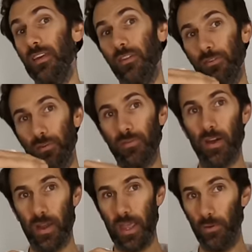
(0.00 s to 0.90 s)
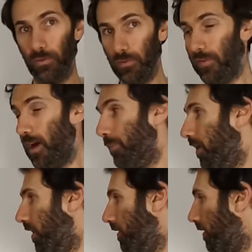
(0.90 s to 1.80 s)
either too far ahead or too far
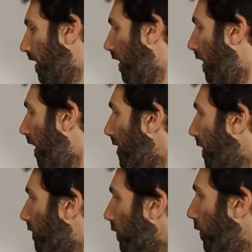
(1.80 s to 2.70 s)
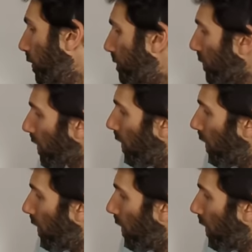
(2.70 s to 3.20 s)
behind. So,